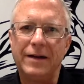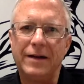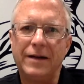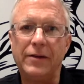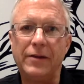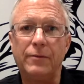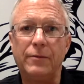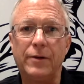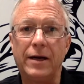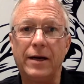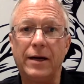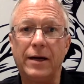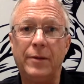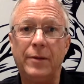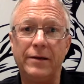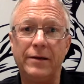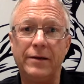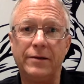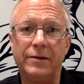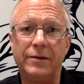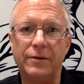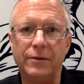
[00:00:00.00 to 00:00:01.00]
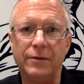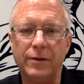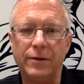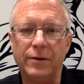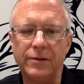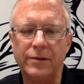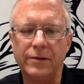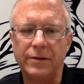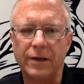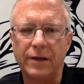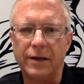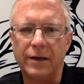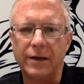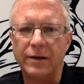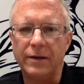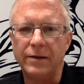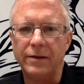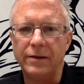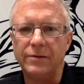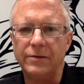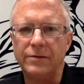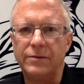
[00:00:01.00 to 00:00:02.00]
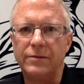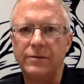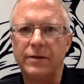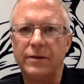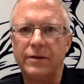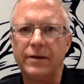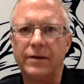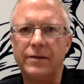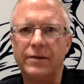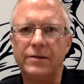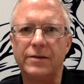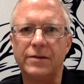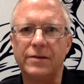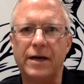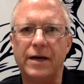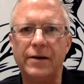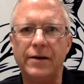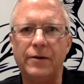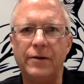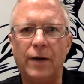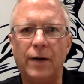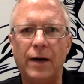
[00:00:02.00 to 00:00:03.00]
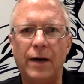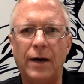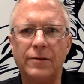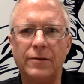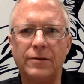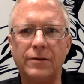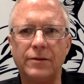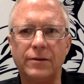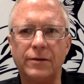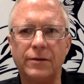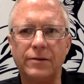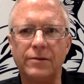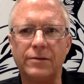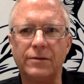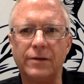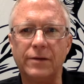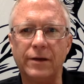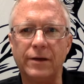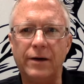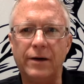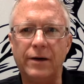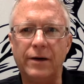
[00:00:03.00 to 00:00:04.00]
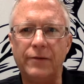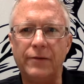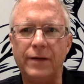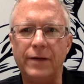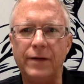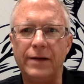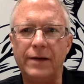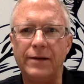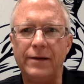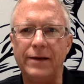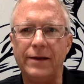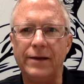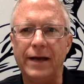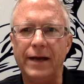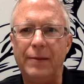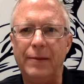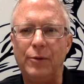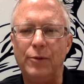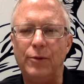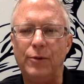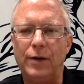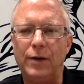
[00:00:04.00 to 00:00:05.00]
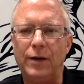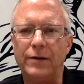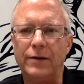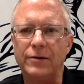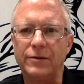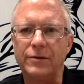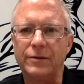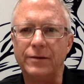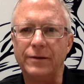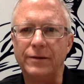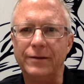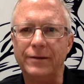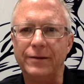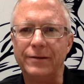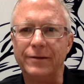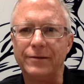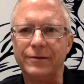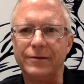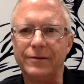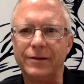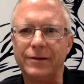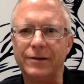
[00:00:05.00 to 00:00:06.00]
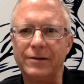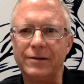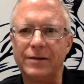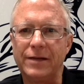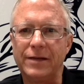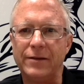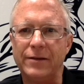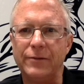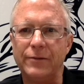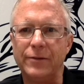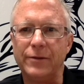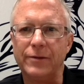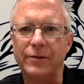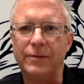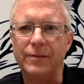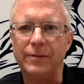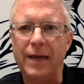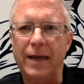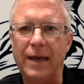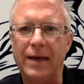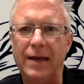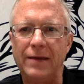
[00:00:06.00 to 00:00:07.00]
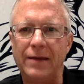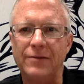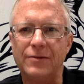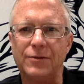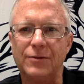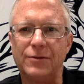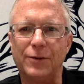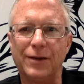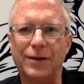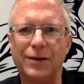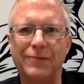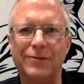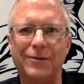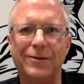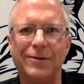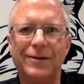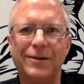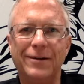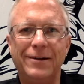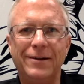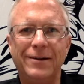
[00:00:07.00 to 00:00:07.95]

I think what I might do is design a watch that looks an awful lot like an Apple Watch and just sell it with hands or whatever.